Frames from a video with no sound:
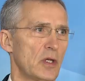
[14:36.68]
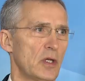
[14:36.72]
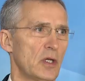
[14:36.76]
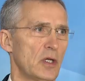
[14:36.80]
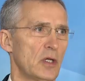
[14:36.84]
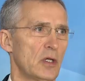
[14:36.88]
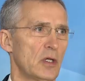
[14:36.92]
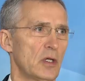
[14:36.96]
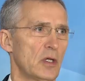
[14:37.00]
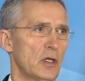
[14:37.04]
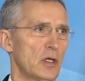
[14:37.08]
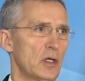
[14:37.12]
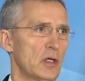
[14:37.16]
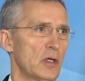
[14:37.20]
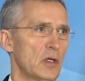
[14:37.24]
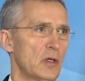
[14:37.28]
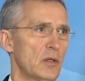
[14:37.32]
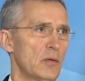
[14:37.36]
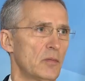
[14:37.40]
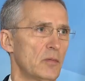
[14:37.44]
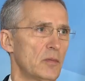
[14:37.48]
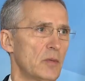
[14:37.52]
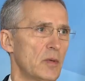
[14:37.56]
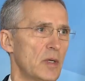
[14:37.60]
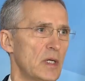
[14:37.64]
the
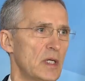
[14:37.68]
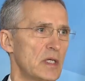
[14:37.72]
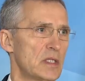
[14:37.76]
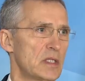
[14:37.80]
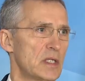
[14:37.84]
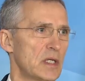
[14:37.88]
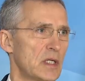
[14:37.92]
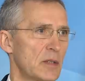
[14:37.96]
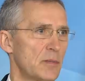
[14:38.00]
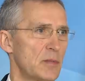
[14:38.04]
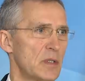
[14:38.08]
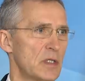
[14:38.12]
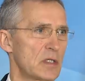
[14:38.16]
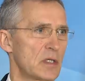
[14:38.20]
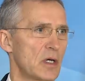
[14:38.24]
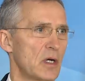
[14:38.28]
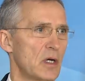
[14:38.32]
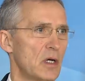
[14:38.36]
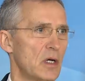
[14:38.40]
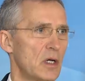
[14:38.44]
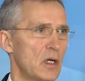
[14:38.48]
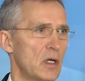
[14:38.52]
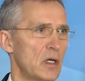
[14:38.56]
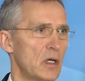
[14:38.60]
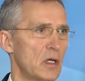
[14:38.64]
ballistic
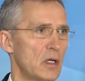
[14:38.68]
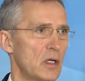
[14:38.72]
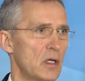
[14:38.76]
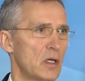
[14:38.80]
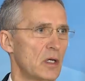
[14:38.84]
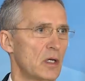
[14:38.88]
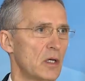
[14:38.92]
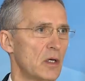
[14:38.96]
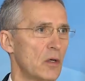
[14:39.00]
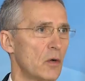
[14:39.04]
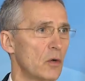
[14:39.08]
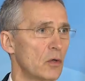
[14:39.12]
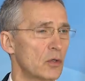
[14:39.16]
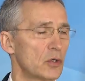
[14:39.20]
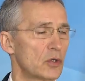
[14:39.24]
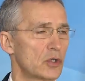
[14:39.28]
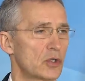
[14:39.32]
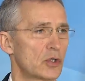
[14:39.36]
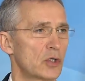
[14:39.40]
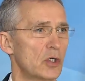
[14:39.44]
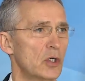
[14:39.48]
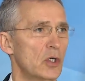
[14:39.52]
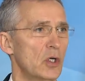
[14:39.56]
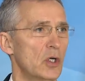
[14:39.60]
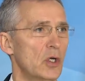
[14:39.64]
missile
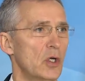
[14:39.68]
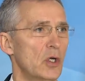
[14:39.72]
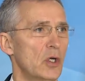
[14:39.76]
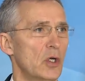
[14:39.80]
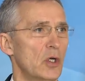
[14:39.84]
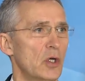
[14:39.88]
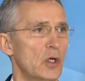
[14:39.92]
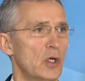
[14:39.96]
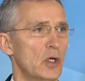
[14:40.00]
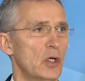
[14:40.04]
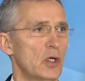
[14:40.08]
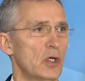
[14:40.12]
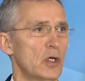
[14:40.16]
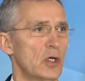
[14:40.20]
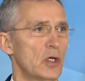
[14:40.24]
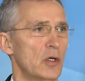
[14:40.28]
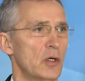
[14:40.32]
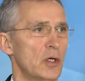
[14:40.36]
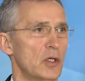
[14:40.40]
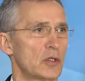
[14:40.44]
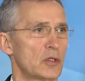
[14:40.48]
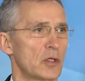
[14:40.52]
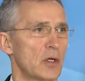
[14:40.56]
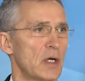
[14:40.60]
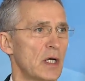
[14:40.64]
launch.
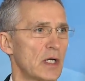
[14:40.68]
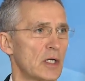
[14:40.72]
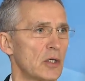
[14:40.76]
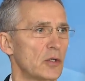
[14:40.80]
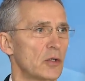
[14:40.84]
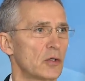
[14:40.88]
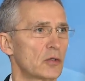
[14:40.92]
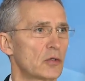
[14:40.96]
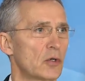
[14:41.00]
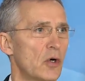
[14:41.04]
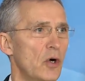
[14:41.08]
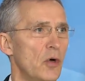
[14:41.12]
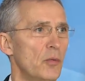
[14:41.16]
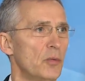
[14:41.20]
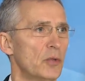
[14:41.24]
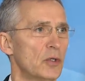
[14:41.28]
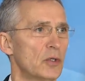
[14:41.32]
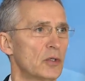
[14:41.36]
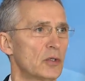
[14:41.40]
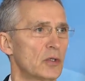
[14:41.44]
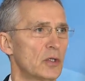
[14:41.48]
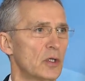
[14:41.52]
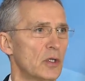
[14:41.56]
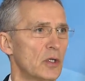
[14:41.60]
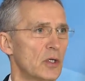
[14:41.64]
So I cannot
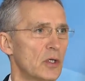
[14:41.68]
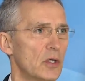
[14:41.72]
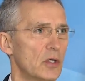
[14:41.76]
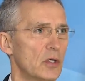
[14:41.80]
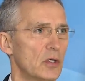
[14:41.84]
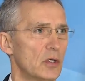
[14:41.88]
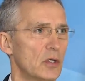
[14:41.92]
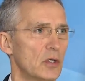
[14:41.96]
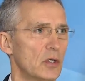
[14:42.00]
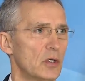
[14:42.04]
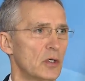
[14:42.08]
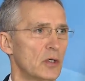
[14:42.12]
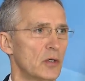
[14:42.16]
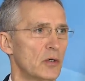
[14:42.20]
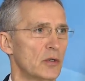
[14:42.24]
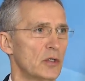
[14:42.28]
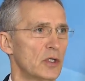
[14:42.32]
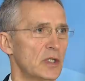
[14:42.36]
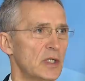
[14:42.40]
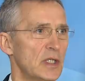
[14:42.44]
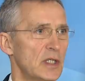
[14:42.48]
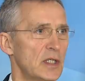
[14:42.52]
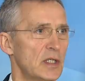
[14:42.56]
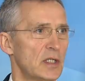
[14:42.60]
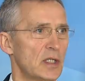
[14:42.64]
comment on
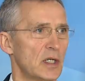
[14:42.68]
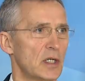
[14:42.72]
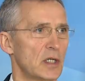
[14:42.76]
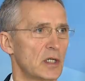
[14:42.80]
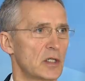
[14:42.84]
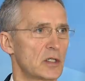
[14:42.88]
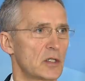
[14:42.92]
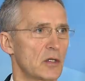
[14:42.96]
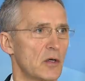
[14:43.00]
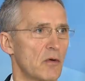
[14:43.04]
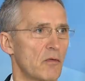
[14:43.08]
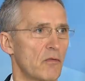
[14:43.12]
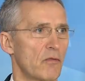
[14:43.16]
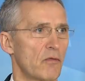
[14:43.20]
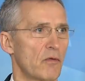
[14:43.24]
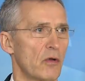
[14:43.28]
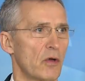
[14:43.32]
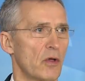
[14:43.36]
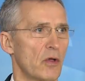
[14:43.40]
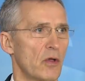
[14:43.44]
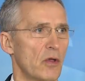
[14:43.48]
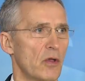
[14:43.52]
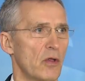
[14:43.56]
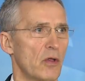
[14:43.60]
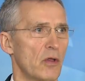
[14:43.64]
the details of
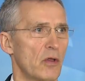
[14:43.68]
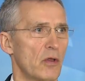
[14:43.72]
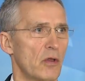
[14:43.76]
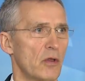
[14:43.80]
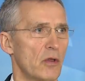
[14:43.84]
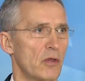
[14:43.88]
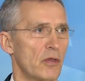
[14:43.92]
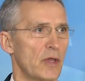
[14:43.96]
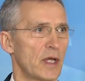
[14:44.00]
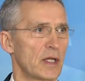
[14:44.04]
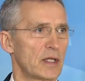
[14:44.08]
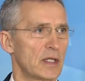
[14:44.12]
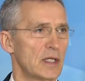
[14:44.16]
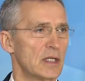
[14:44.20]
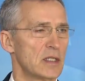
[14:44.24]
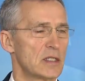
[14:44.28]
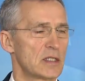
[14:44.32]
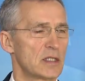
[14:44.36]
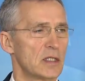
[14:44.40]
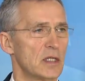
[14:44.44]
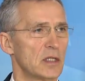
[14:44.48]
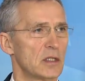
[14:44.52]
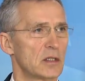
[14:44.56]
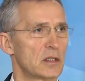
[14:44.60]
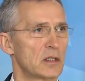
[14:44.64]
that
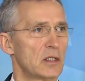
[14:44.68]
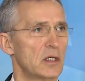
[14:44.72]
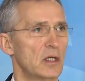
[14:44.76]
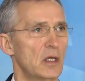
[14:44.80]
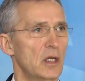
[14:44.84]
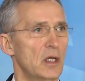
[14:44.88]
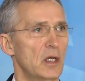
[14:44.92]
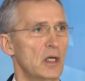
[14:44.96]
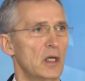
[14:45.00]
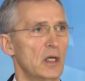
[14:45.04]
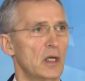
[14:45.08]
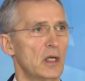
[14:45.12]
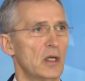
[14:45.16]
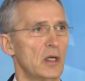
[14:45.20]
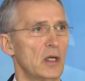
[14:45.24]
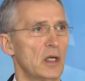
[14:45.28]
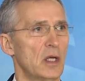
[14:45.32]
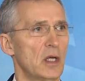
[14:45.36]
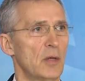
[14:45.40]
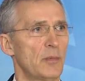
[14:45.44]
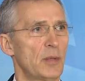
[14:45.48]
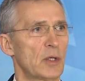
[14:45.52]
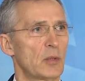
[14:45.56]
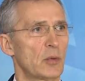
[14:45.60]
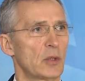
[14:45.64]
incident.
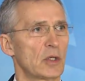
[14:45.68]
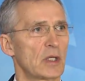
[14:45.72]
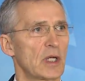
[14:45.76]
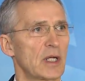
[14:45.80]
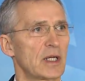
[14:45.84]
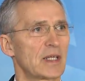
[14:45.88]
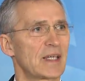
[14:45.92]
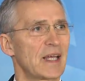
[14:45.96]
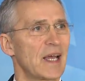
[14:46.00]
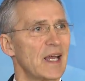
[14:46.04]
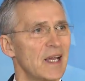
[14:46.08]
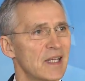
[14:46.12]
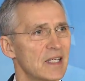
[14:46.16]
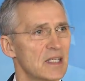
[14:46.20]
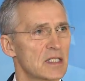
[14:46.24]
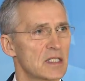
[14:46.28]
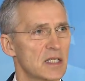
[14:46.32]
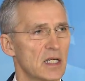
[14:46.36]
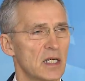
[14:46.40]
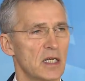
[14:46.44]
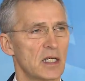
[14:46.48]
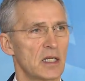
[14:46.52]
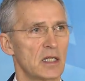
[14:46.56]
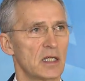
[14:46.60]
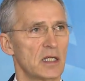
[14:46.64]
But what I can
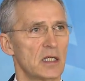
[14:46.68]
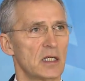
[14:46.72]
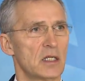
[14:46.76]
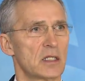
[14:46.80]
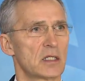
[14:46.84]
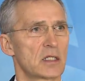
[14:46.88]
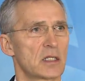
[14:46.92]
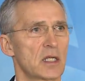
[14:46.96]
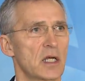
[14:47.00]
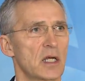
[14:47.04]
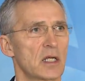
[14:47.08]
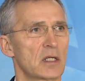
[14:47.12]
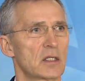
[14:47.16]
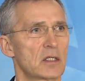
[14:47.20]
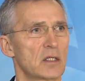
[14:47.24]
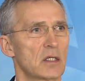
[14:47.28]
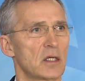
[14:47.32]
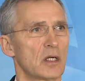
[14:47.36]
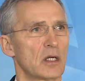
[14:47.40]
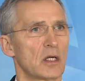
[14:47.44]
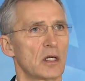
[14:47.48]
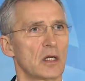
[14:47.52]
say is that